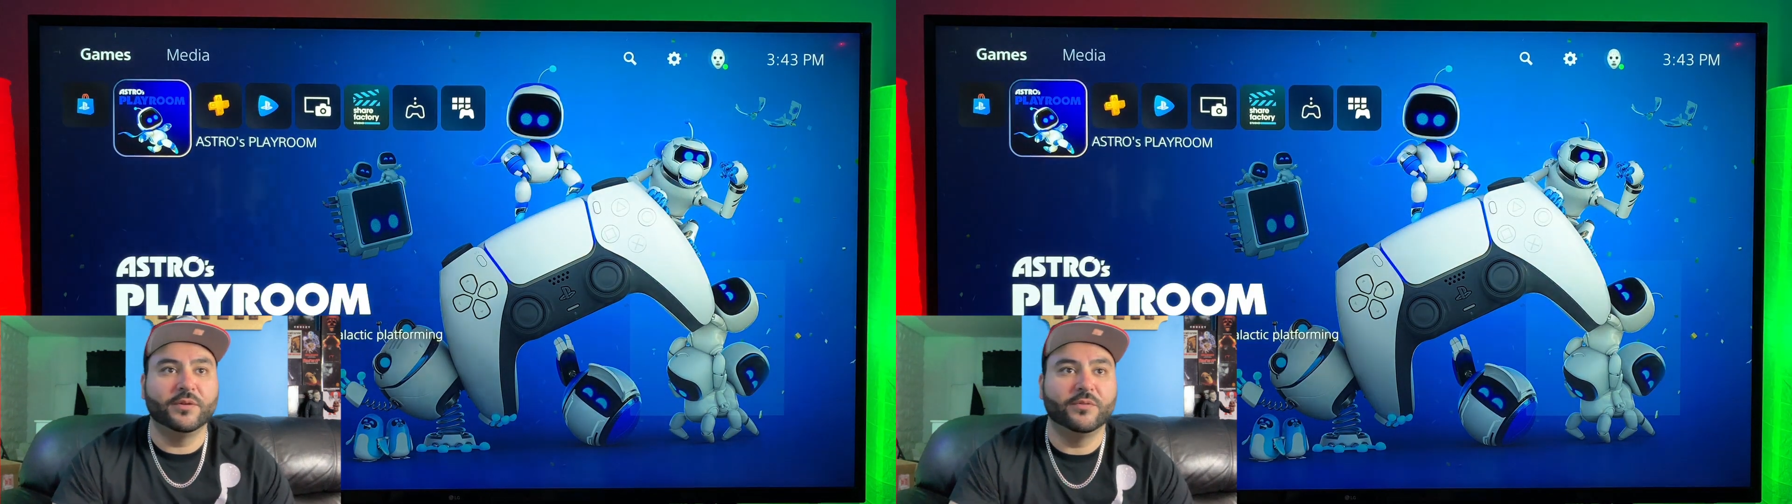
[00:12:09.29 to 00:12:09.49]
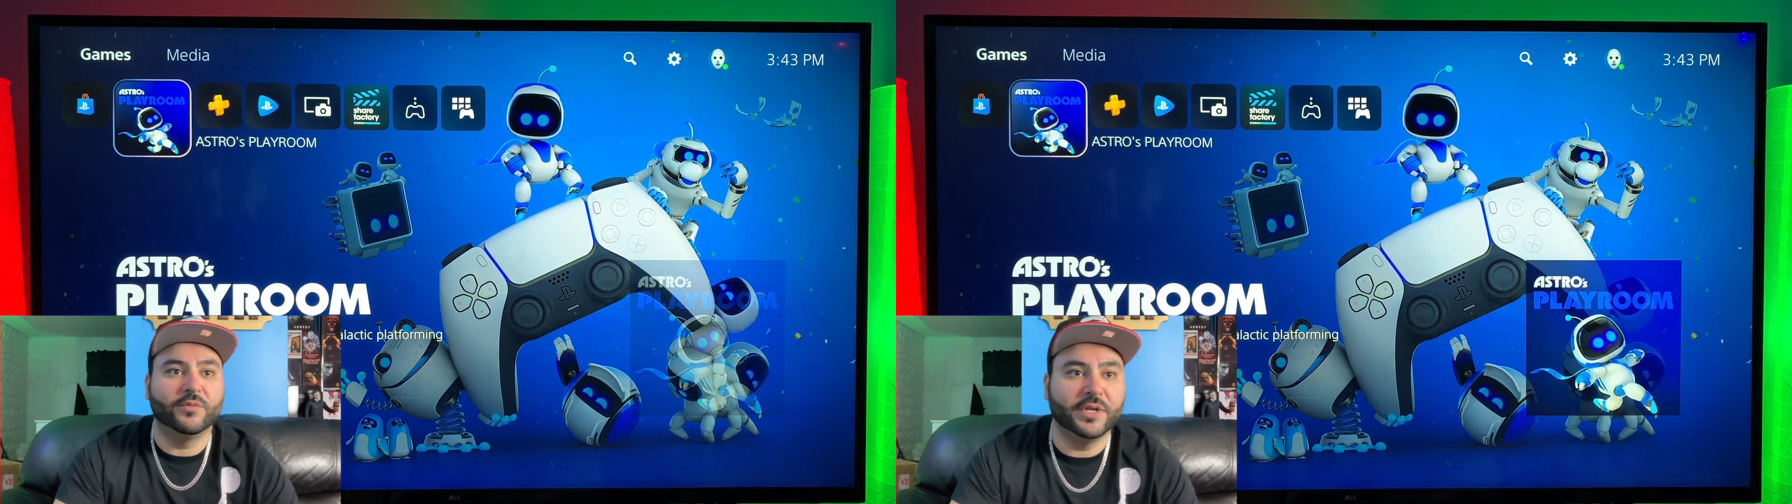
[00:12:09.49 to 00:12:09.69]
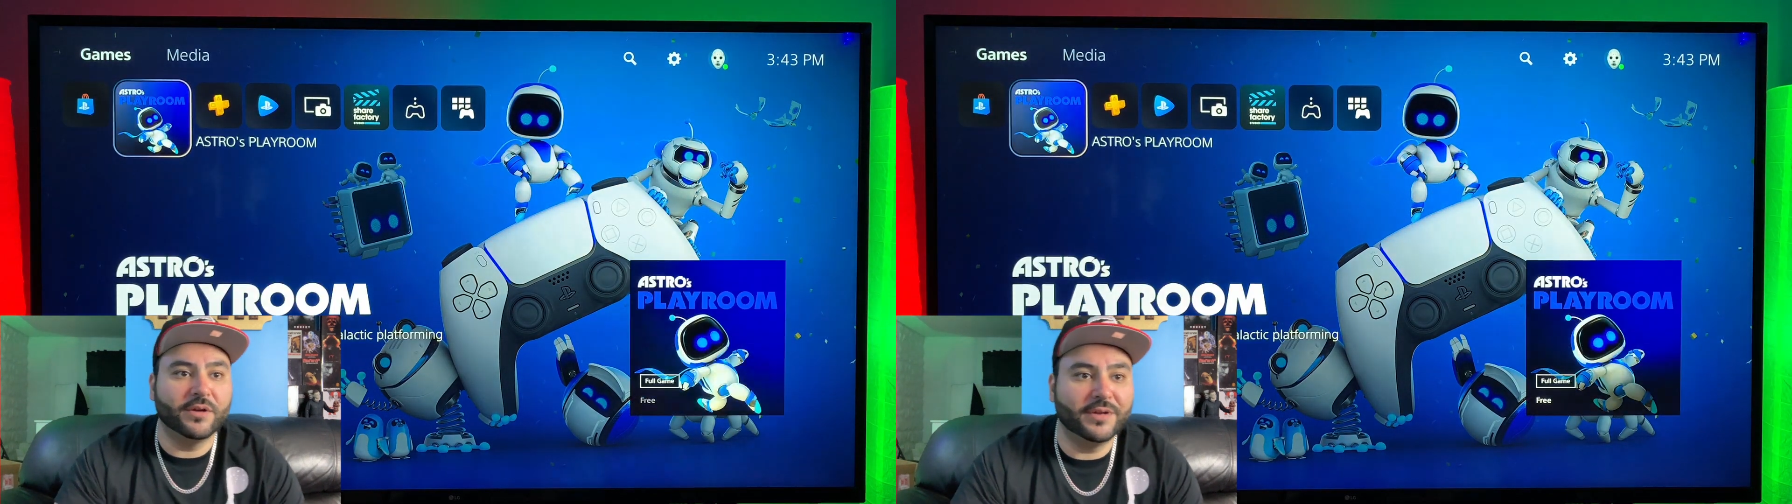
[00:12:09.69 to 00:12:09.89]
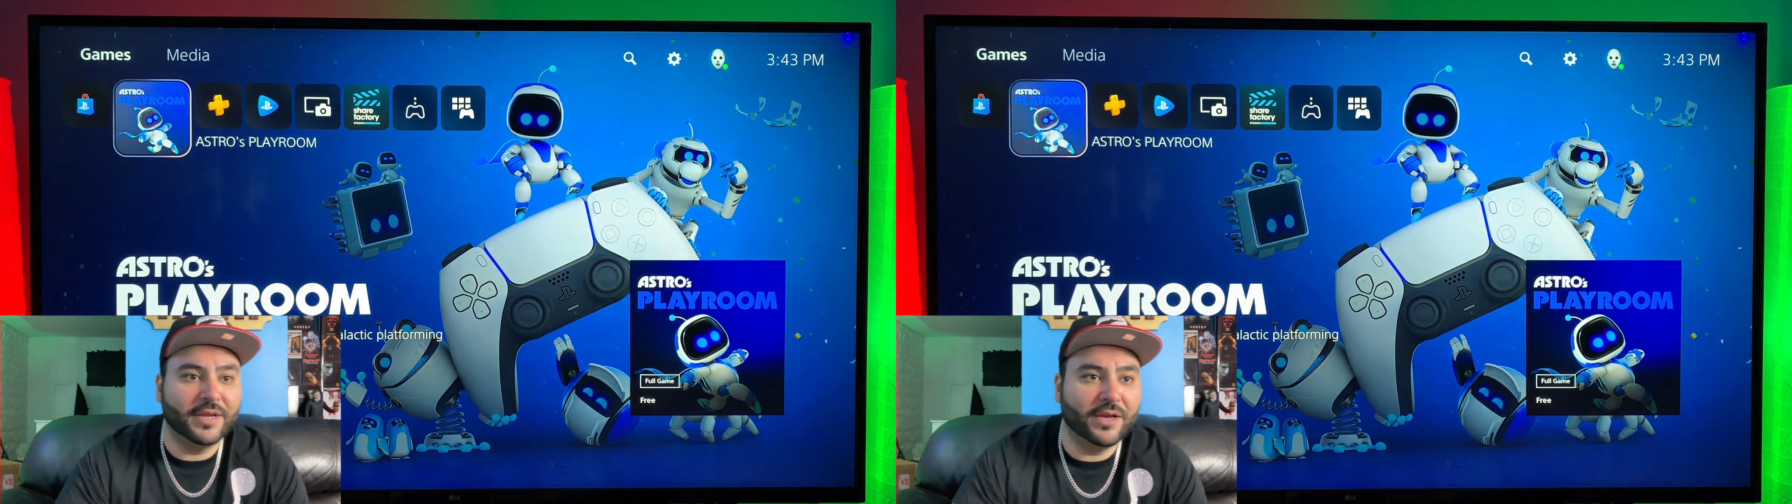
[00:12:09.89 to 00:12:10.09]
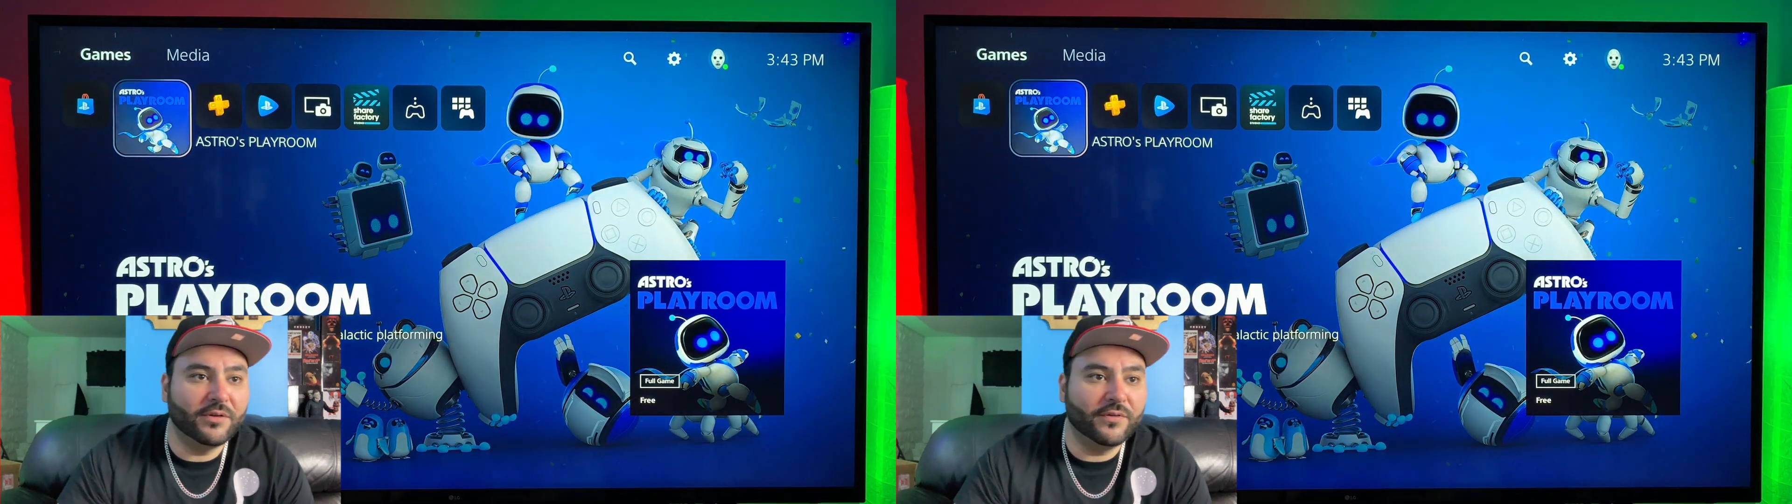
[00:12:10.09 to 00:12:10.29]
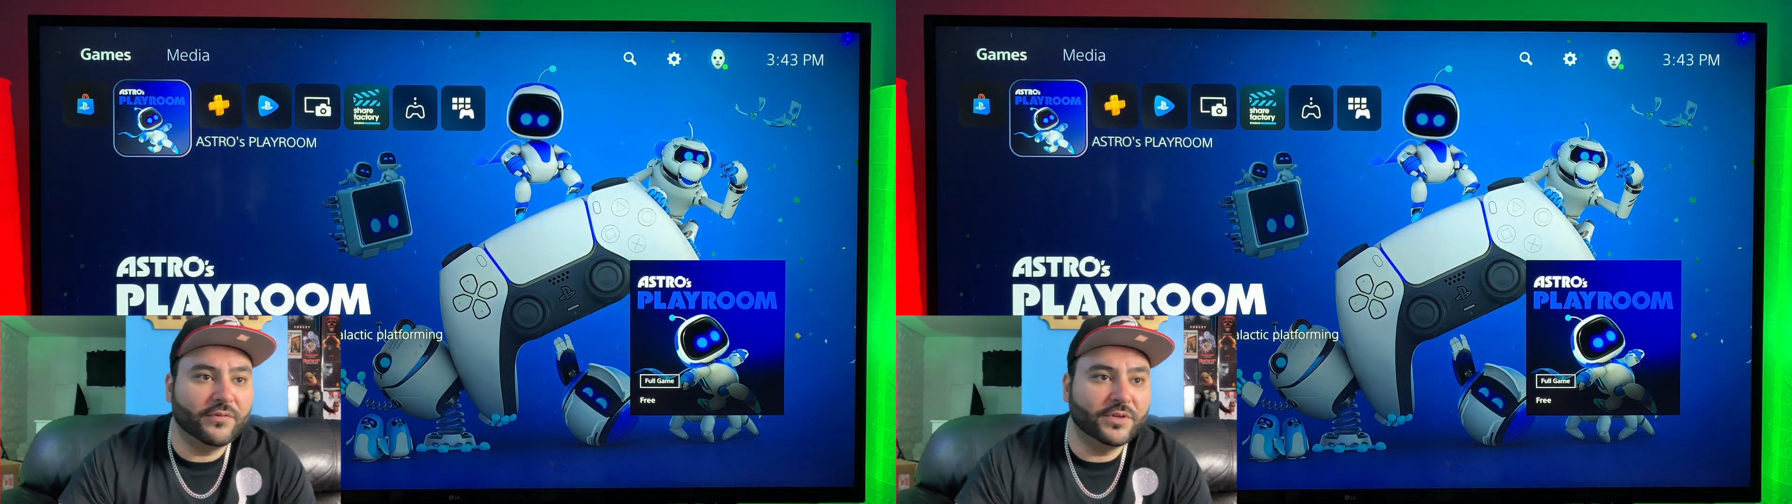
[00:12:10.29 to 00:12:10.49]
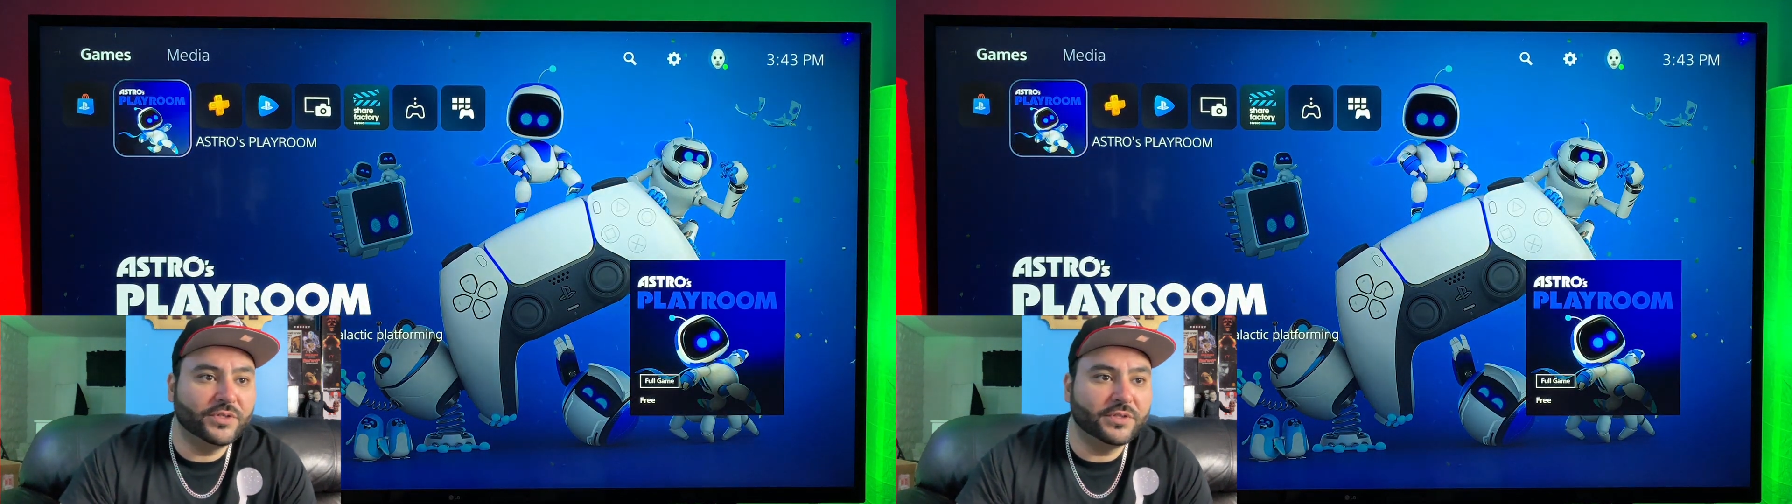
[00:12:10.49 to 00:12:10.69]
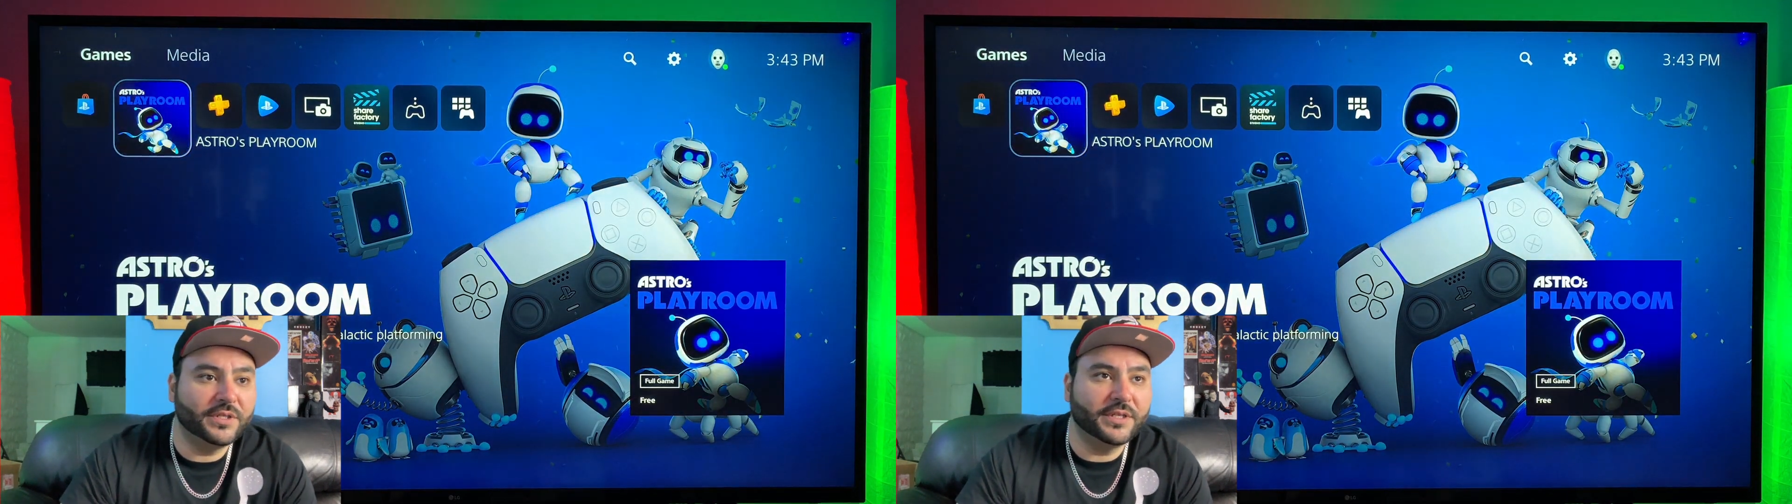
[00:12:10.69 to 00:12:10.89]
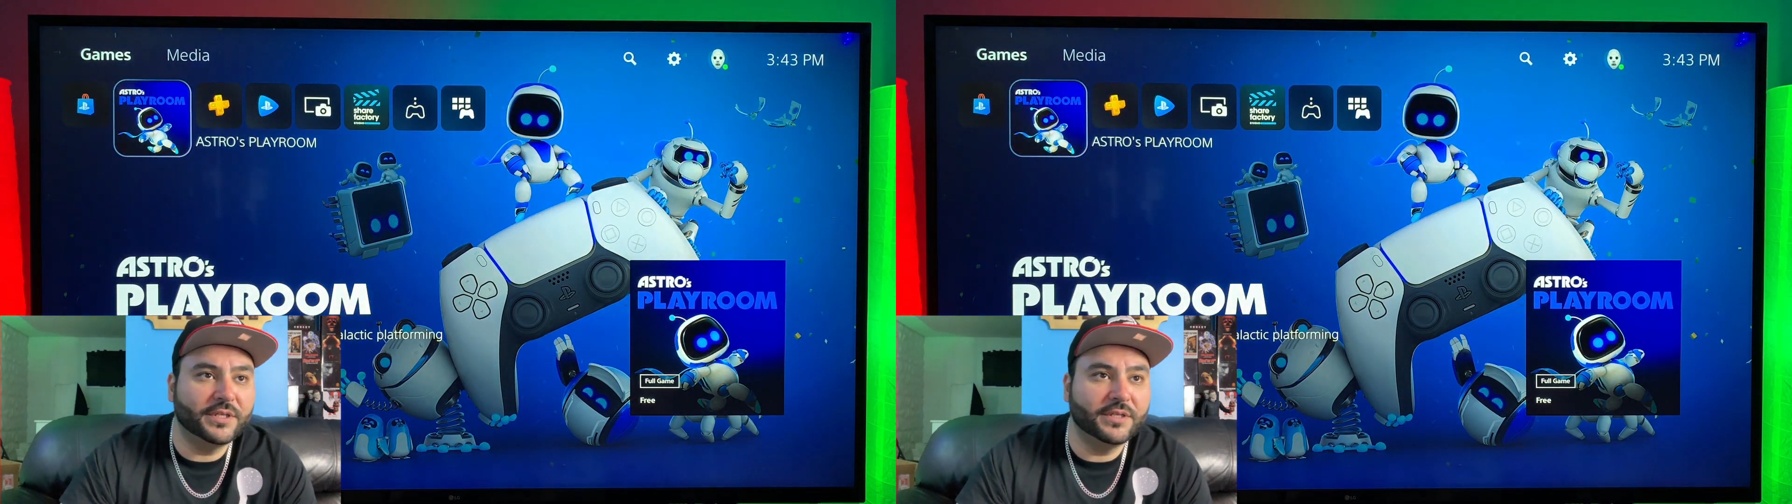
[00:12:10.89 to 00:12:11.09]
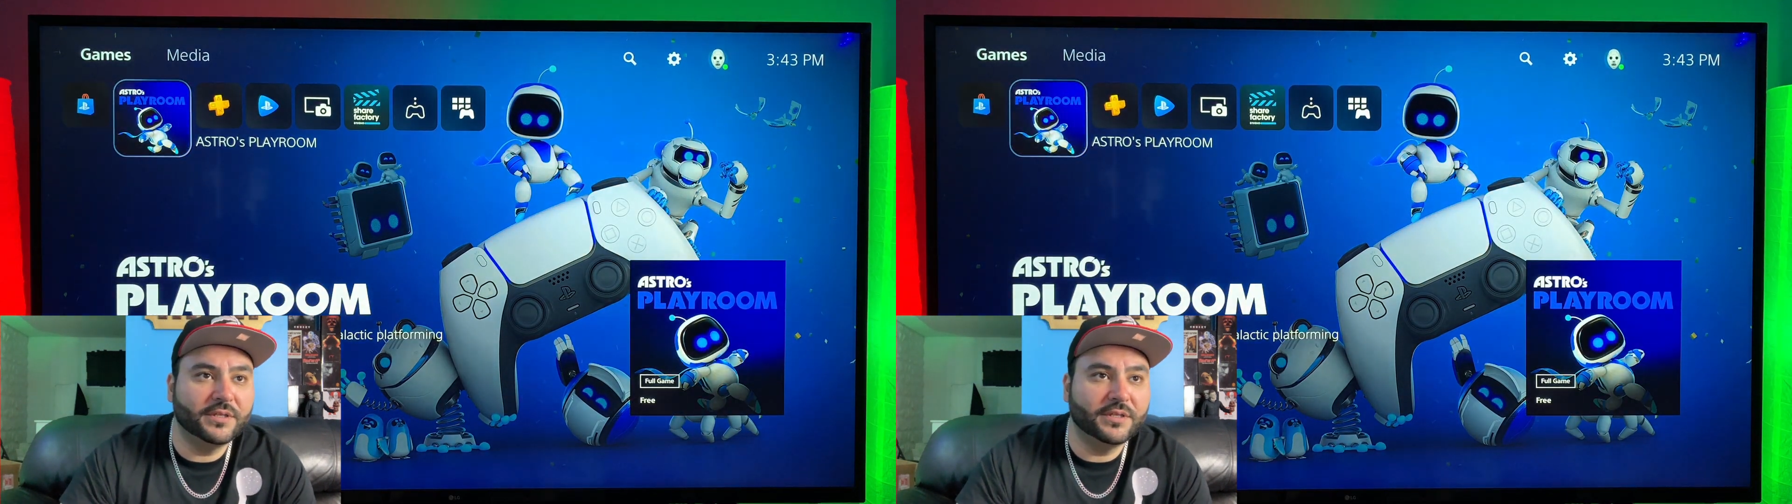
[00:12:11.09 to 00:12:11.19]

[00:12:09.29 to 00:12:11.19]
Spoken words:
we are now officially